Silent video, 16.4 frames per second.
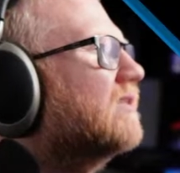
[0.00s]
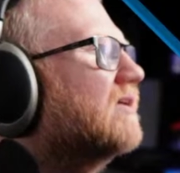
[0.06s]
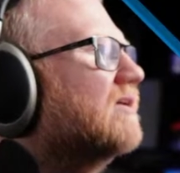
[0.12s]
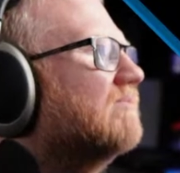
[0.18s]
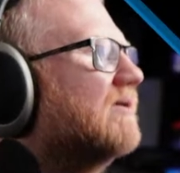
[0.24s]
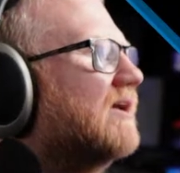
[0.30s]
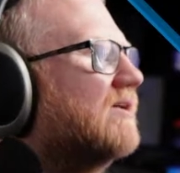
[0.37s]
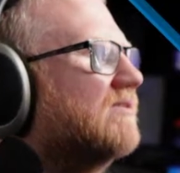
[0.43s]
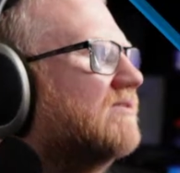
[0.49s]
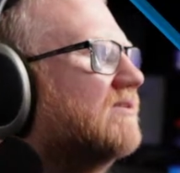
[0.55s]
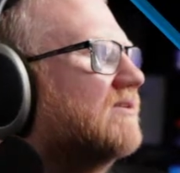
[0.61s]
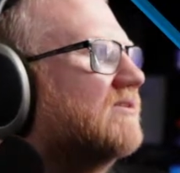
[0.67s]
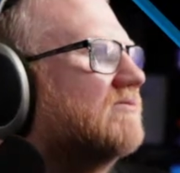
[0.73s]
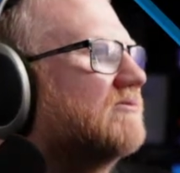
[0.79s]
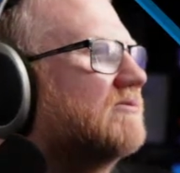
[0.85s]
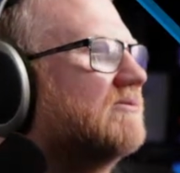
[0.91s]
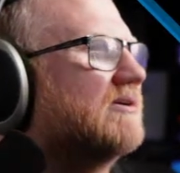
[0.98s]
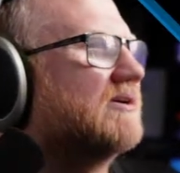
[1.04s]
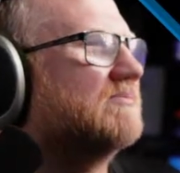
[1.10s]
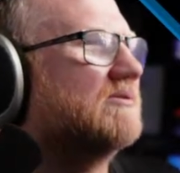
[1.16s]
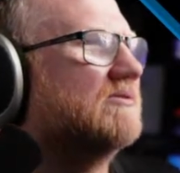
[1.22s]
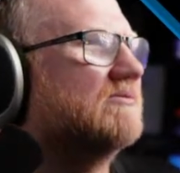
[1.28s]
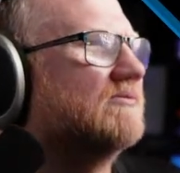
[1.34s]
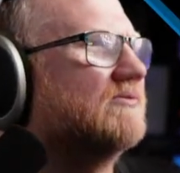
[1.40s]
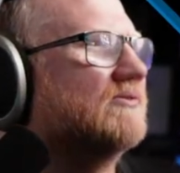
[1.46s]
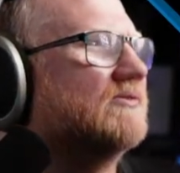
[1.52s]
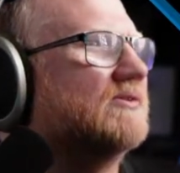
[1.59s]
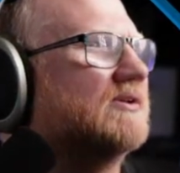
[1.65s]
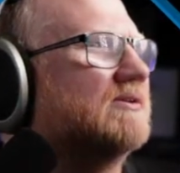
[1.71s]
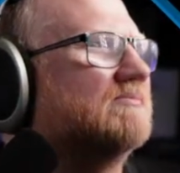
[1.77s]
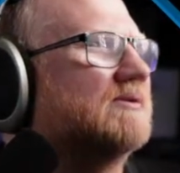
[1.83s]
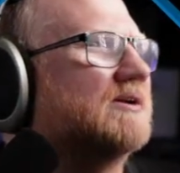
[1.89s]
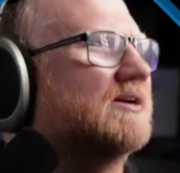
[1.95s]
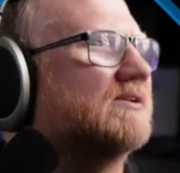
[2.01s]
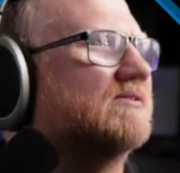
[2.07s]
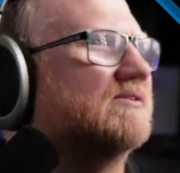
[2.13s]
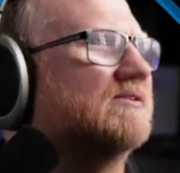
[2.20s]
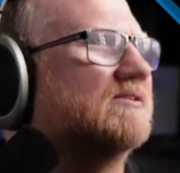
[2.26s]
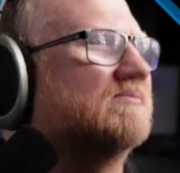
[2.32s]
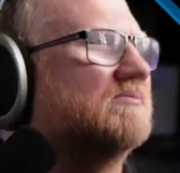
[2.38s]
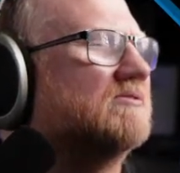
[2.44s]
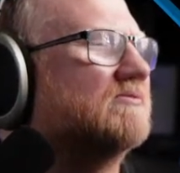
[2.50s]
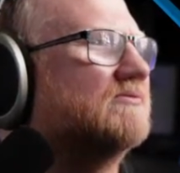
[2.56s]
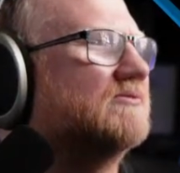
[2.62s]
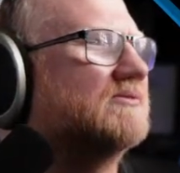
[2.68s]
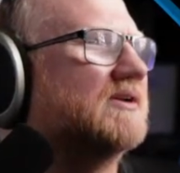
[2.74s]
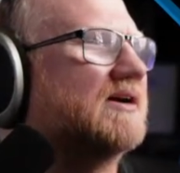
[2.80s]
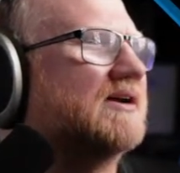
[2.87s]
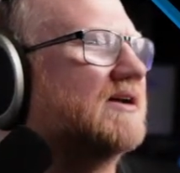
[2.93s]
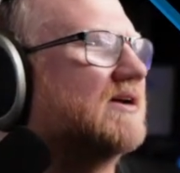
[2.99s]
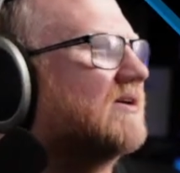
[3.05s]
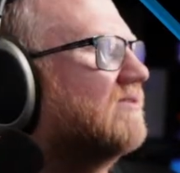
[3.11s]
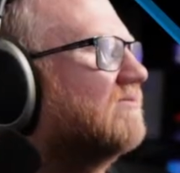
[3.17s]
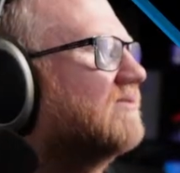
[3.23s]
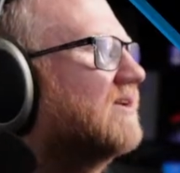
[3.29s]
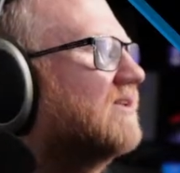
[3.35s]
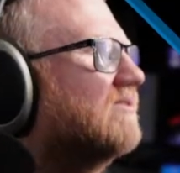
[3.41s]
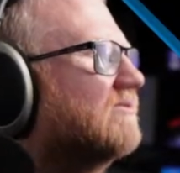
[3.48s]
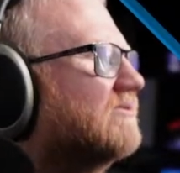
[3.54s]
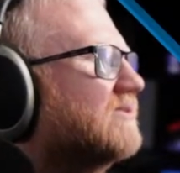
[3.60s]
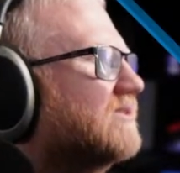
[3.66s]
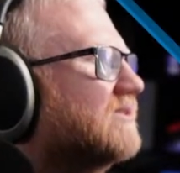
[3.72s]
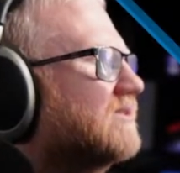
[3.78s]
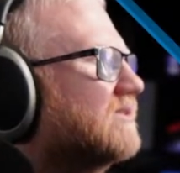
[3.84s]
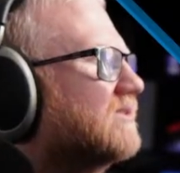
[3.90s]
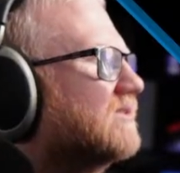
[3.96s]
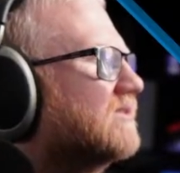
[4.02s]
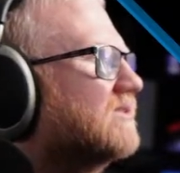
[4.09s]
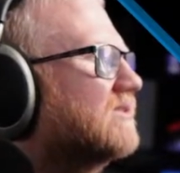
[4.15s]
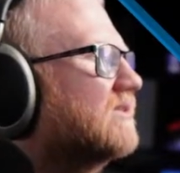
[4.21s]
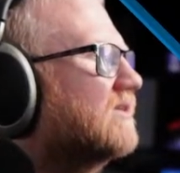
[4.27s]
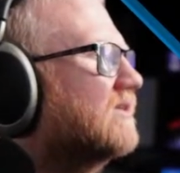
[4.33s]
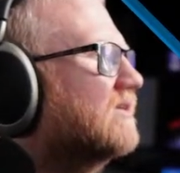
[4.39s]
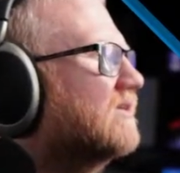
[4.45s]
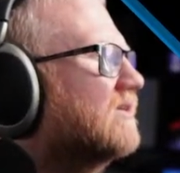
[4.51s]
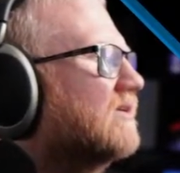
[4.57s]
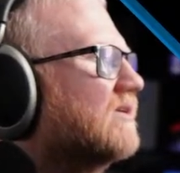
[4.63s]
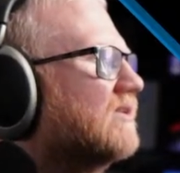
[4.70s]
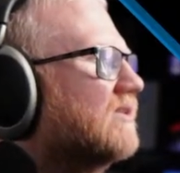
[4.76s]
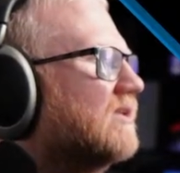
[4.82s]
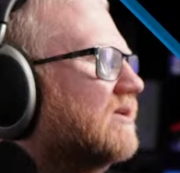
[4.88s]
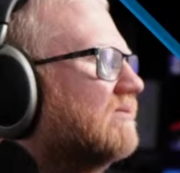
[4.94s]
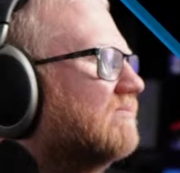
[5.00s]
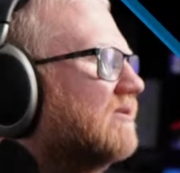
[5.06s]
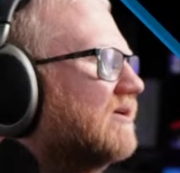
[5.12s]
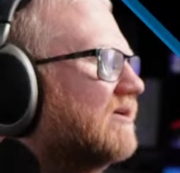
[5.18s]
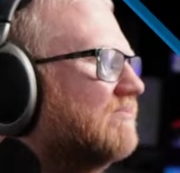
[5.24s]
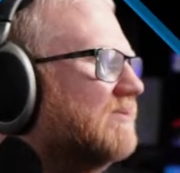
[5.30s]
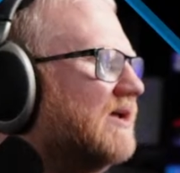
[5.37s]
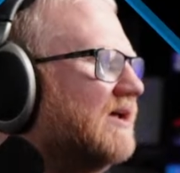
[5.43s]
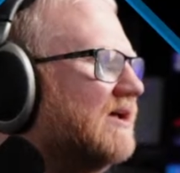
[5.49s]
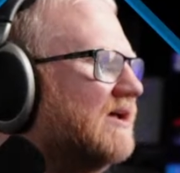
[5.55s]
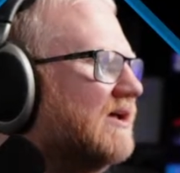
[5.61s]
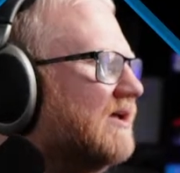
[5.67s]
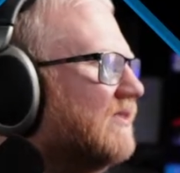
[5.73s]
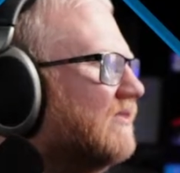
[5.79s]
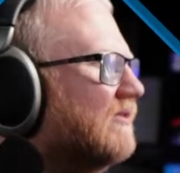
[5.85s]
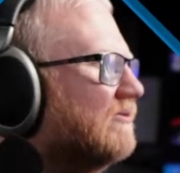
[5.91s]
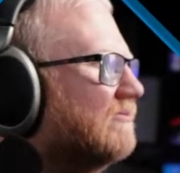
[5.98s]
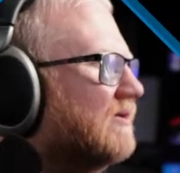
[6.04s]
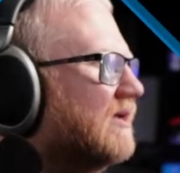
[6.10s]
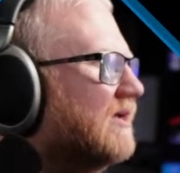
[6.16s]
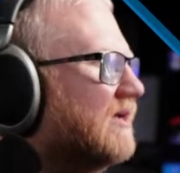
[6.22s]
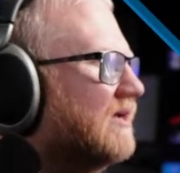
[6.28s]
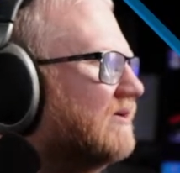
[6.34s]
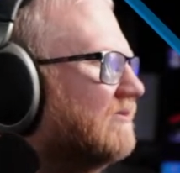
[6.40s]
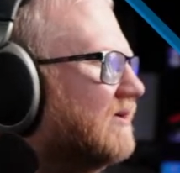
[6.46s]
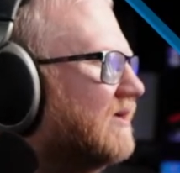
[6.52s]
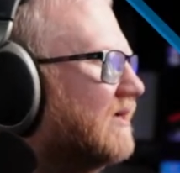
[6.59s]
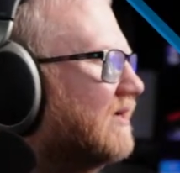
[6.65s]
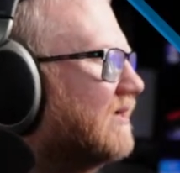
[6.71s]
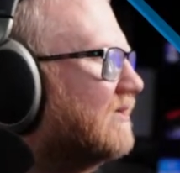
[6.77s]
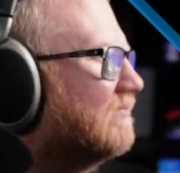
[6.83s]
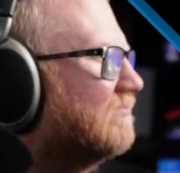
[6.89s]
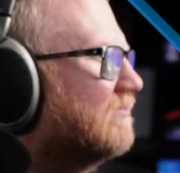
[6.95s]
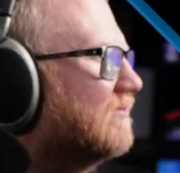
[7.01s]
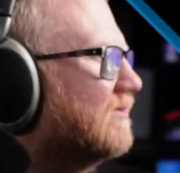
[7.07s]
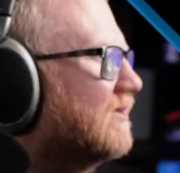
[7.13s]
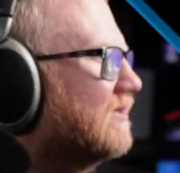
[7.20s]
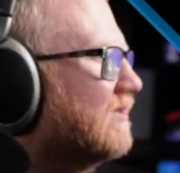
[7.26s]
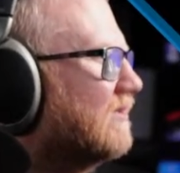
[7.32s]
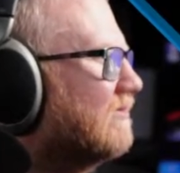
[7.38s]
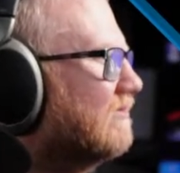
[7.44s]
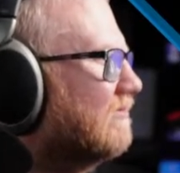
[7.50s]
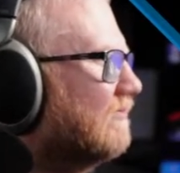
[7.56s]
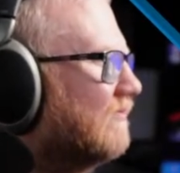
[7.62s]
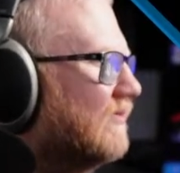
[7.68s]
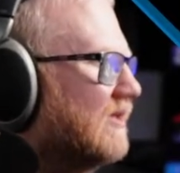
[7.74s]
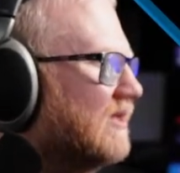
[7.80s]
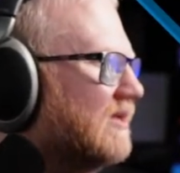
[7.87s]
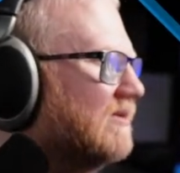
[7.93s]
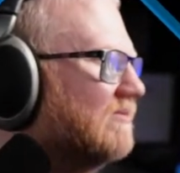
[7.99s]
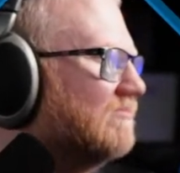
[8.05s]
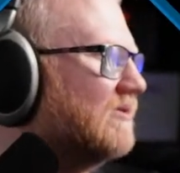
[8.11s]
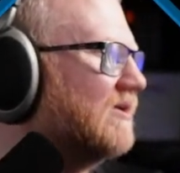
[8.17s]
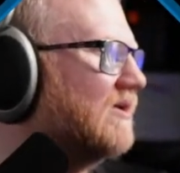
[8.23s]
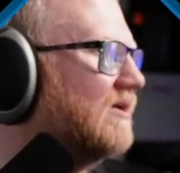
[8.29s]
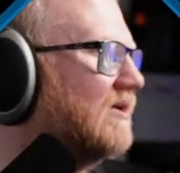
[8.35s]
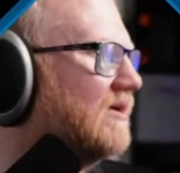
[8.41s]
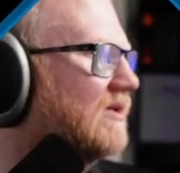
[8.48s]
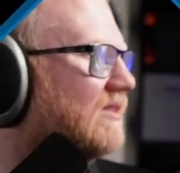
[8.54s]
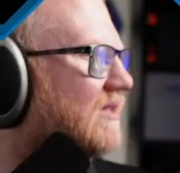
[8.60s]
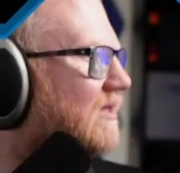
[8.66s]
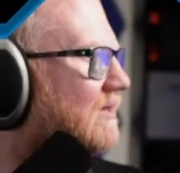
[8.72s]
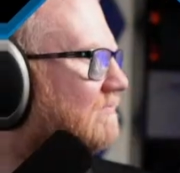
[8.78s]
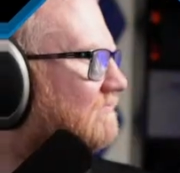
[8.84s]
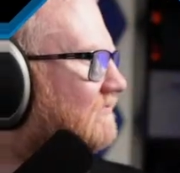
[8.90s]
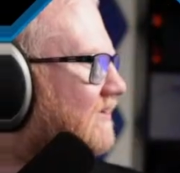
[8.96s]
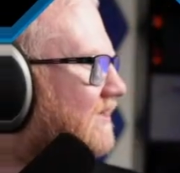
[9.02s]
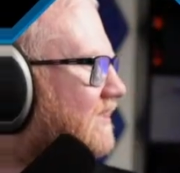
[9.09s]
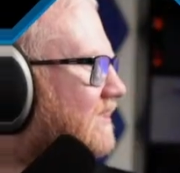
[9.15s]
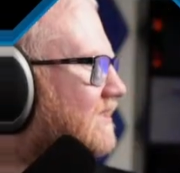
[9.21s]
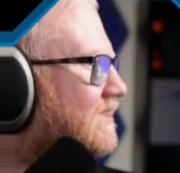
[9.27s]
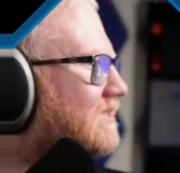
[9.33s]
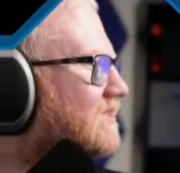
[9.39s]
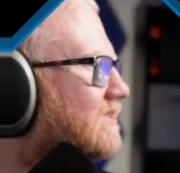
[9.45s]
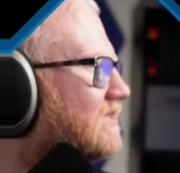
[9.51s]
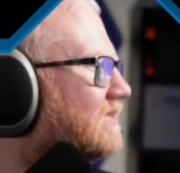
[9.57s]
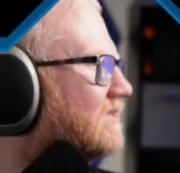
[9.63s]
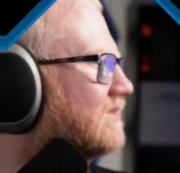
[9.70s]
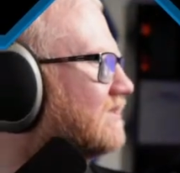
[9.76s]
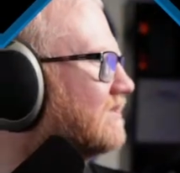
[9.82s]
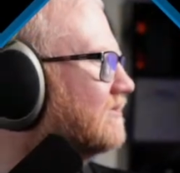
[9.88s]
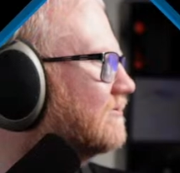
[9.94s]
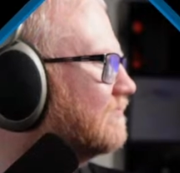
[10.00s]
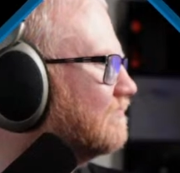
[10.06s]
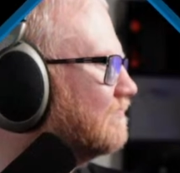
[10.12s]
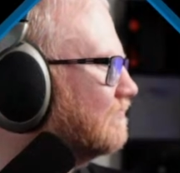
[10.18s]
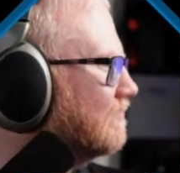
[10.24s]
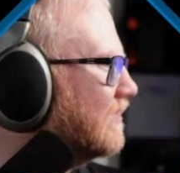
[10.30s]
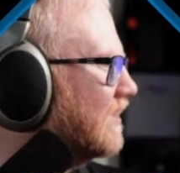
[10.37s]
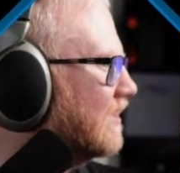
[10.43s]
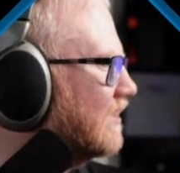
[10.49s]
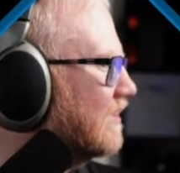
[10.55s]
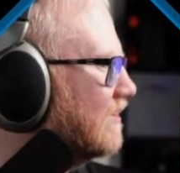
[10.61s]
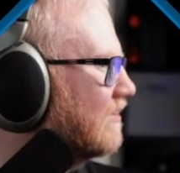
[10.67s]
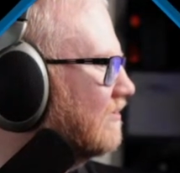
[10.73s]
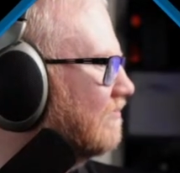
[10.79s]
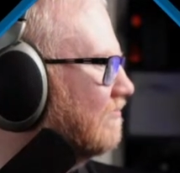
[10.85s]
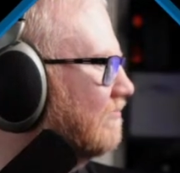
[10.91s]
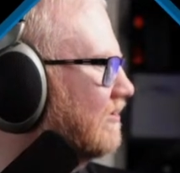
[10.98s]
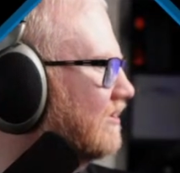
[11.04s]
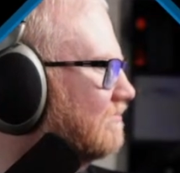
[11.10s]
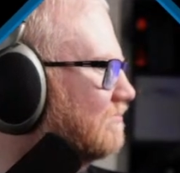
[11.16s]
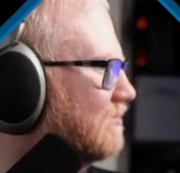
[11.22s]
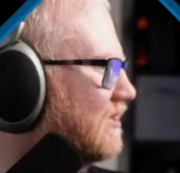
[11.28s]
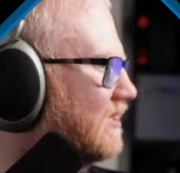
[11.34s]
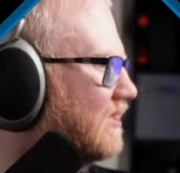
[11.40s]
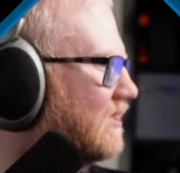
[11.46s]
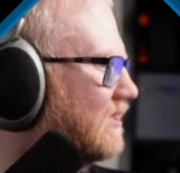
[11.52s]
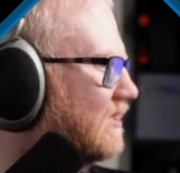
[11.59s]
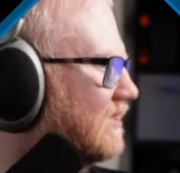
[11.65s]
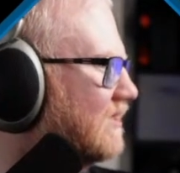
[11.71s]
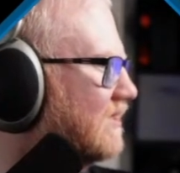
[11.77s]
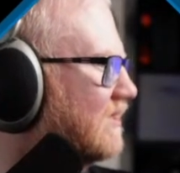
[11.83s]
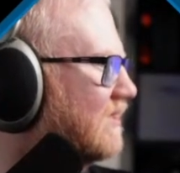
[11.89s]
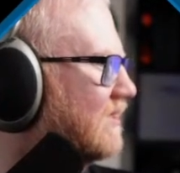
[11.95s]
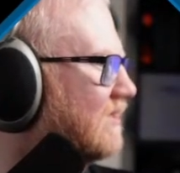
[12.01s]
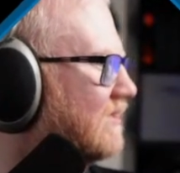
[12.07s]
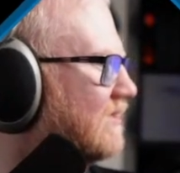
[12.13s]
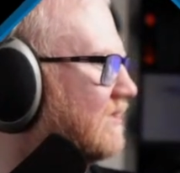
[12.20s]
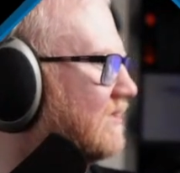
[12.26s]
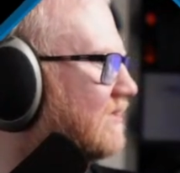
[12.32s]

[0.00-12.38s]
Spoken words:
Theme assets, require beautiful theme assets, beautiful.x resources, theme.path, okay, local theme, theme font, would it be